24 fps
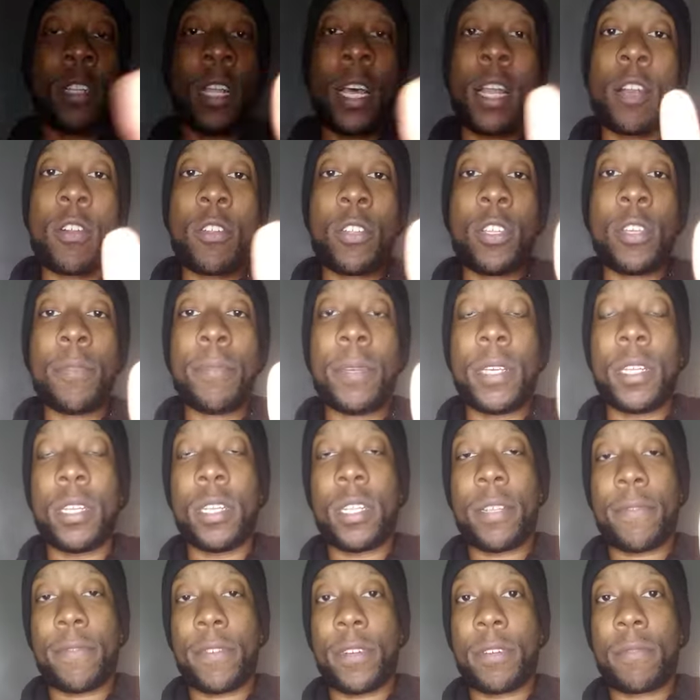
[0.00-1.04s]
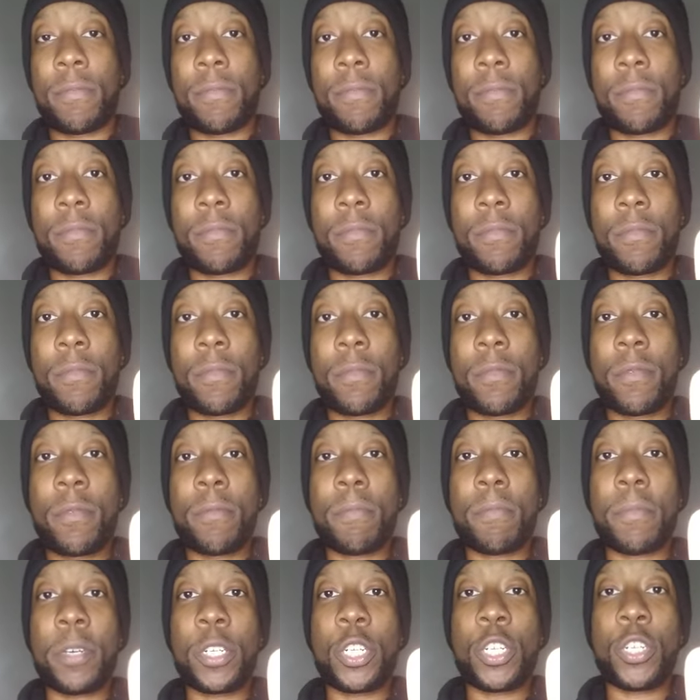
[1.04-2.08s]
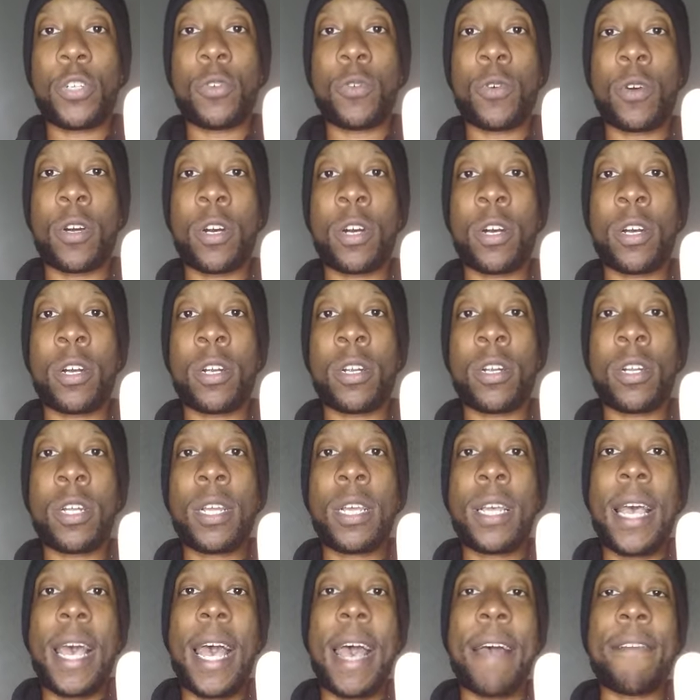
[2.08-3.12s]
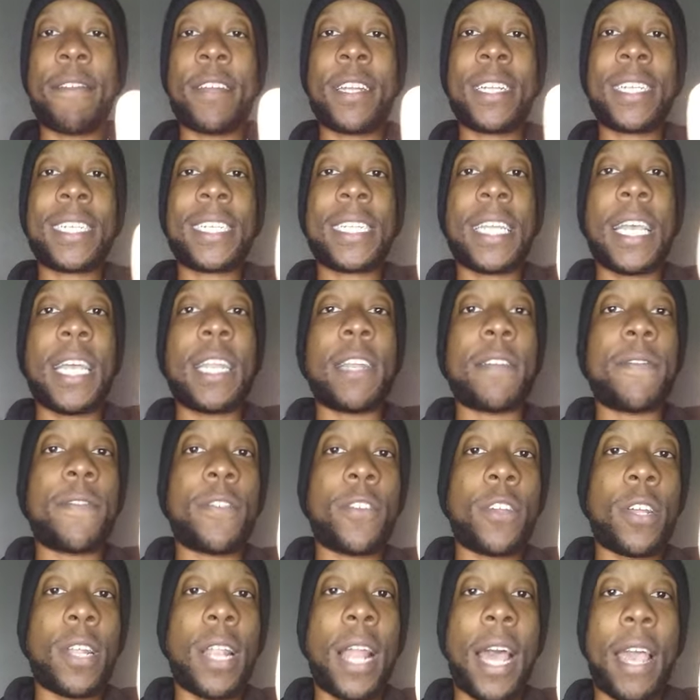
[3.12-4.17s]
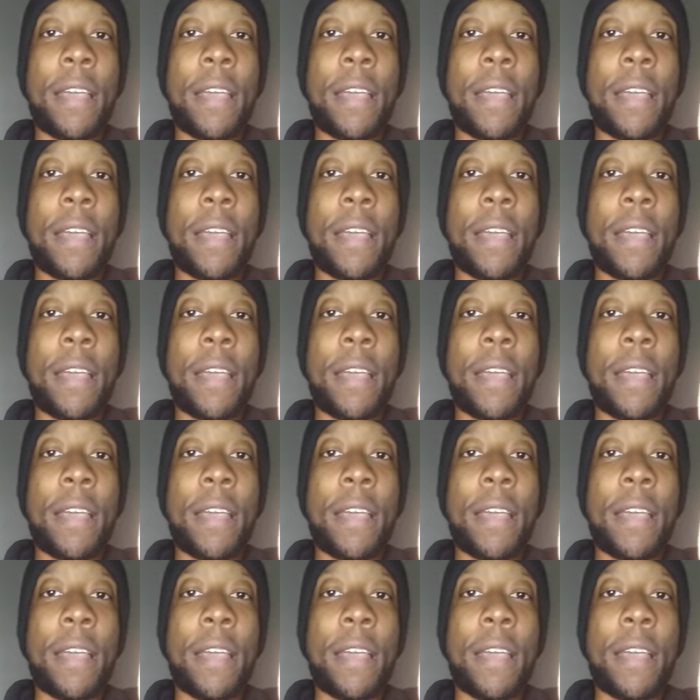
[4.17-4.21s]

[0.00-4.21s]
not only being different, but you are having a standard for your